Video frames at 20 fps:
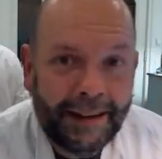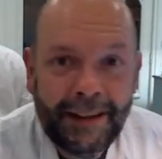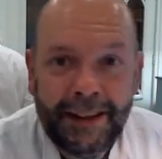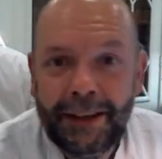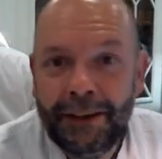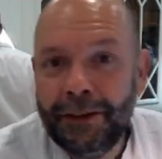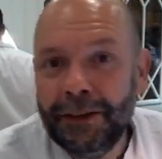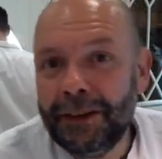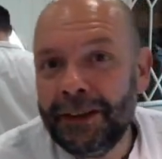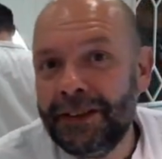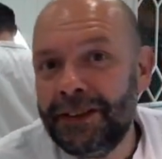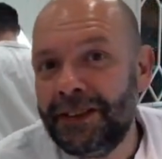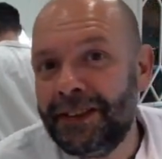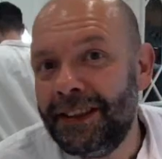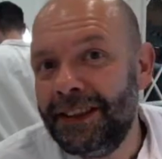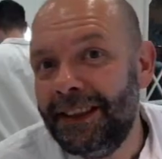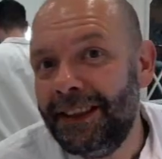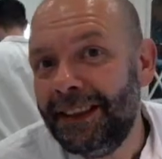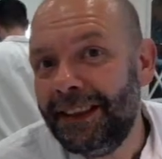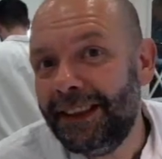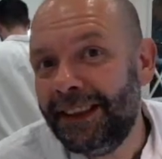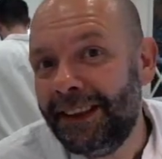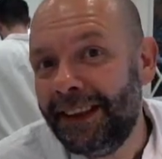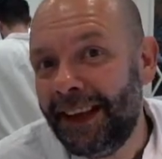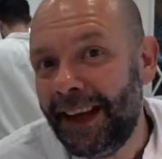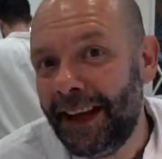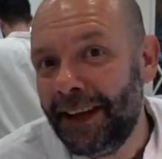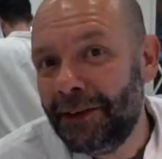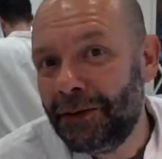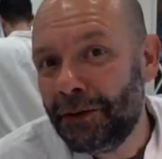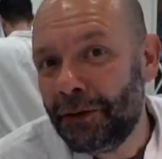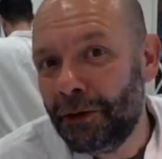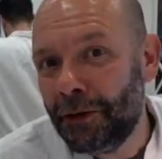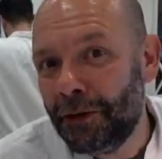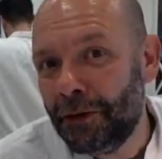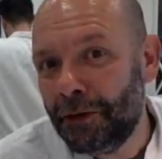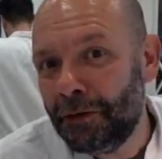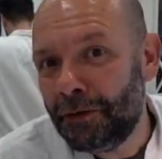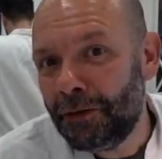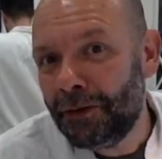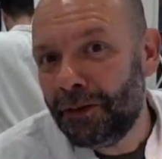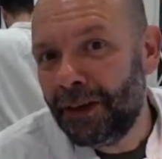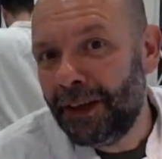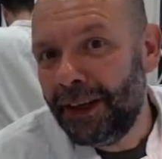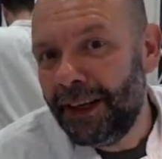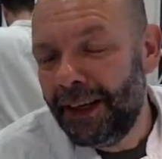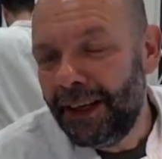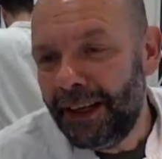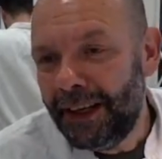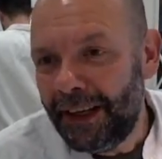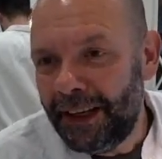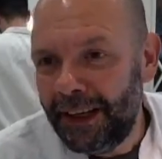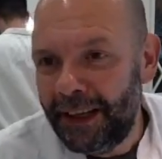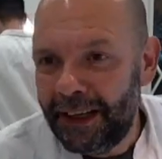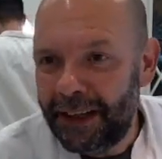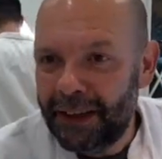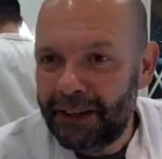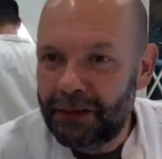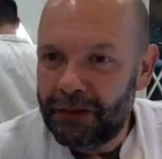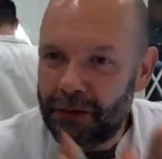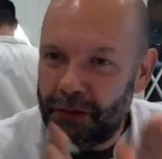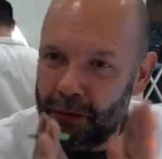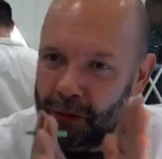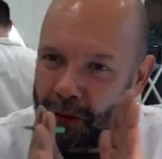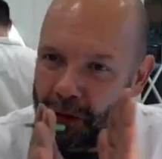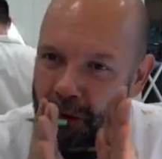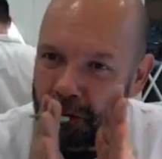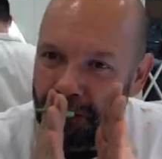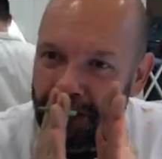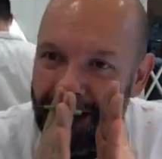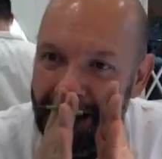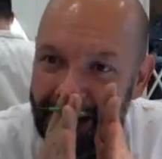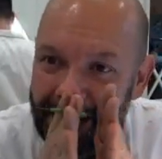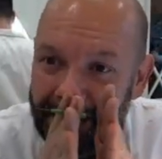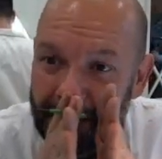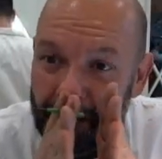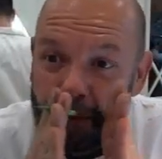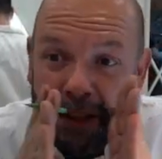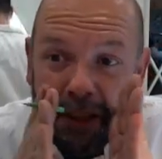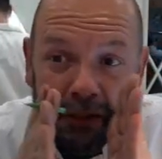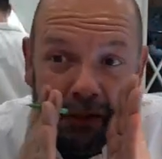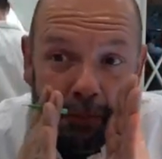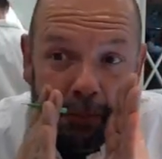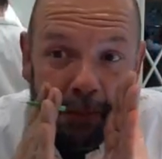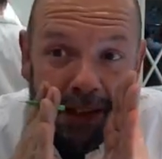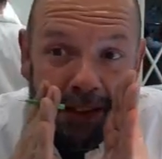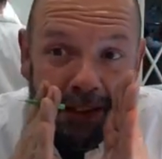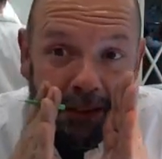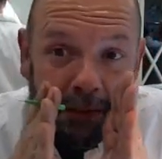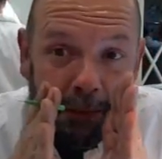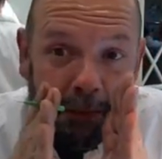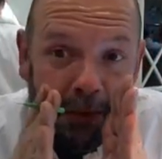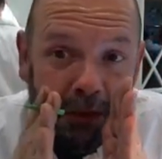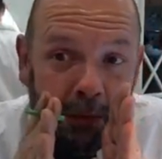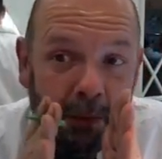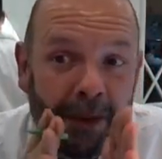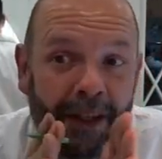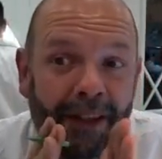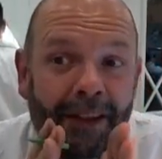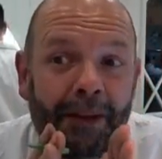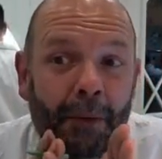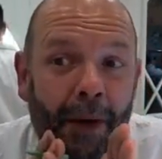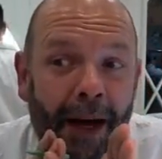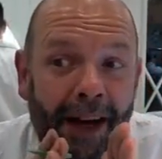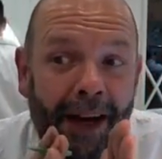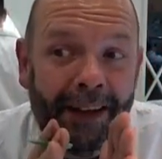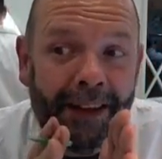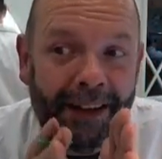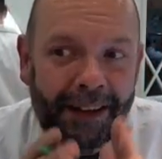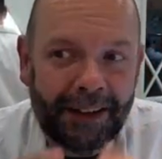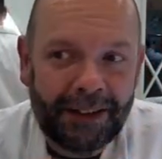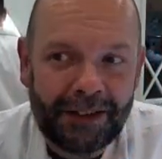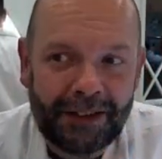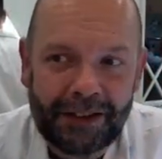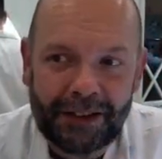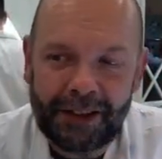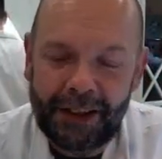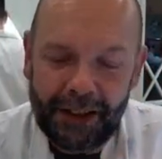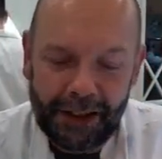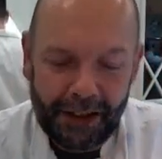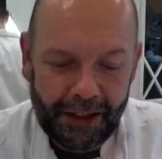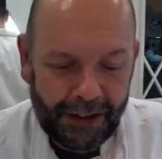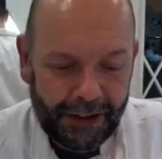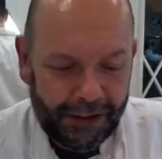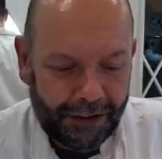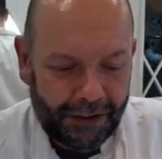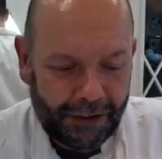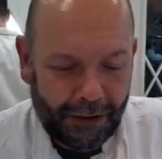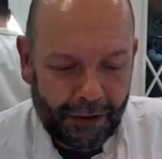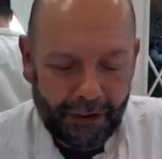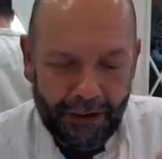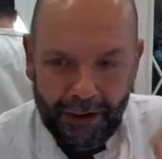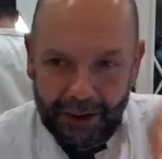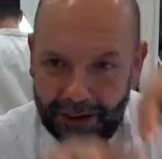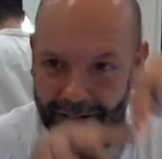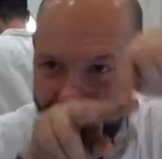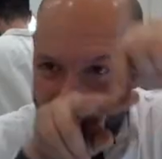here you can see the end curve is to create a bit of space between the windings so the